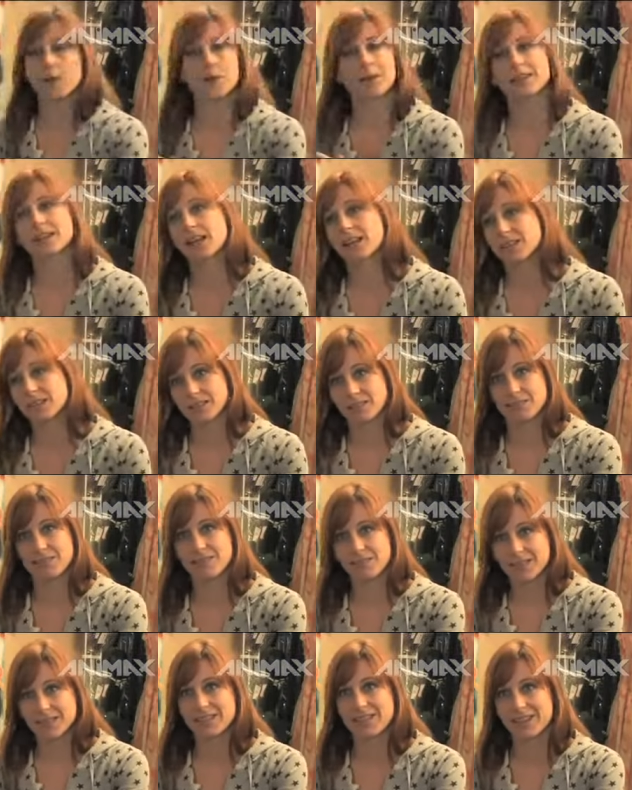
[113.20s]
and lots of
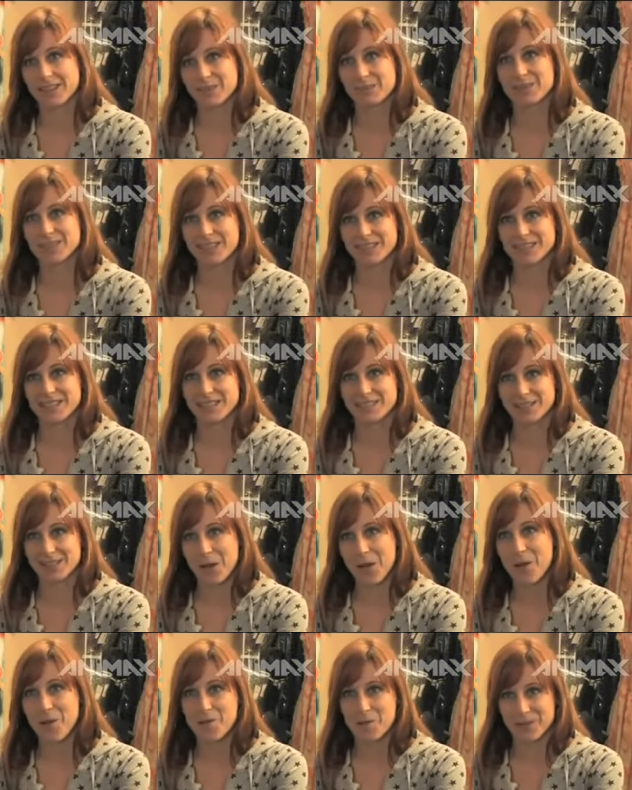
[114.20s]
exciting places,
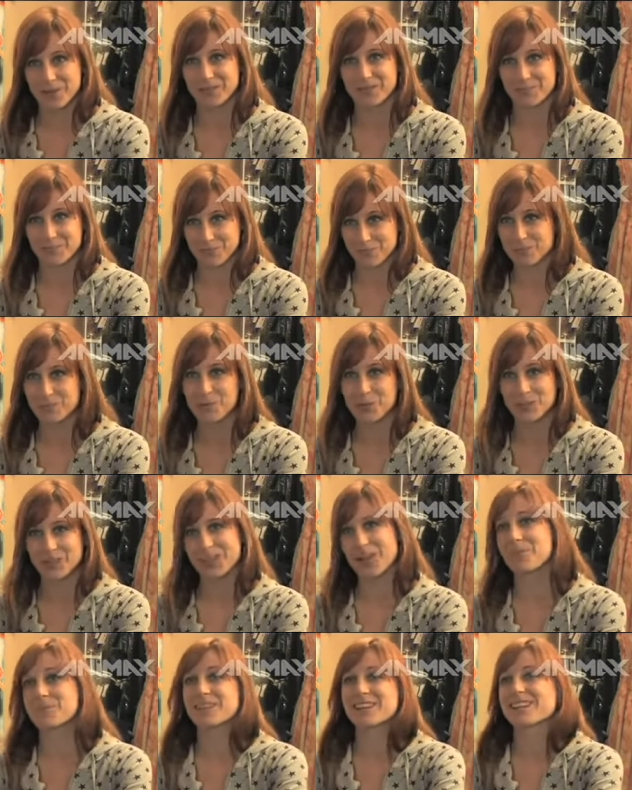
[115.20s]
so we're, world
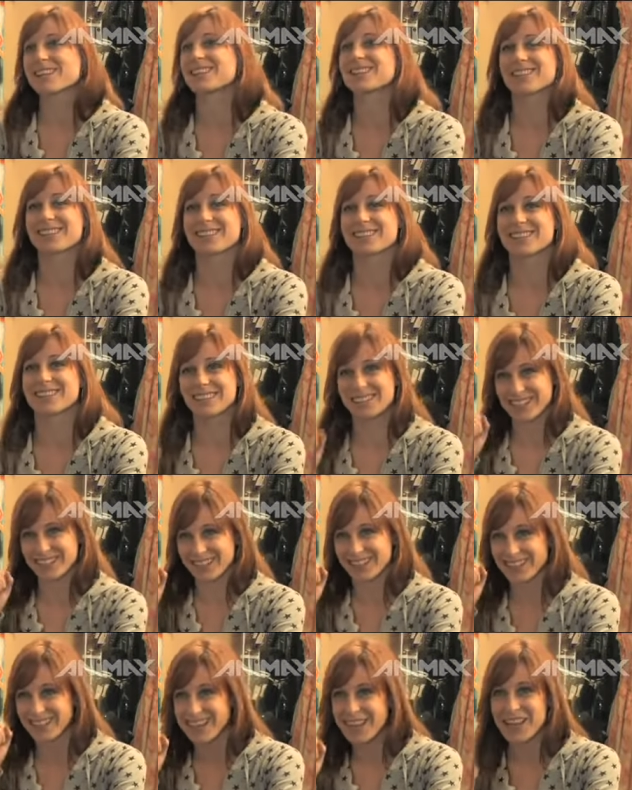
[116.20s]
domination is, uh,
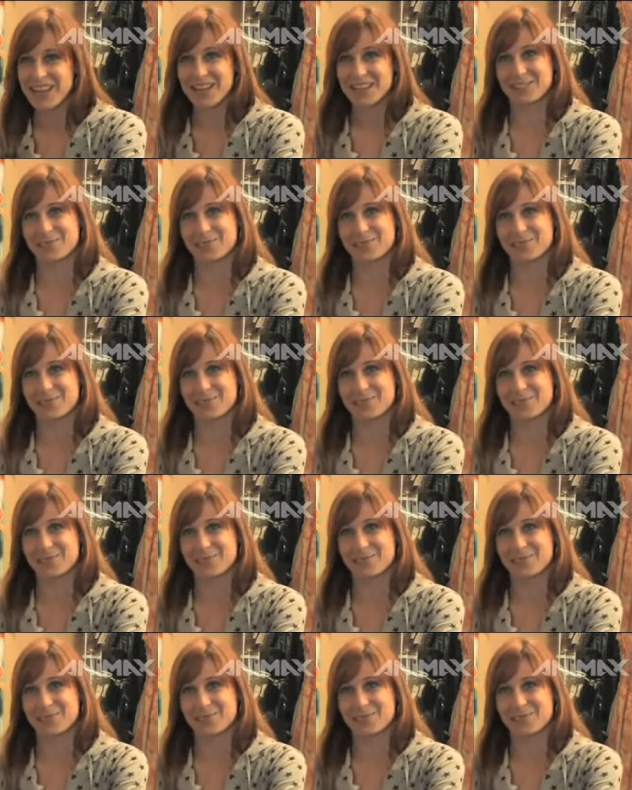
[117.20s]
has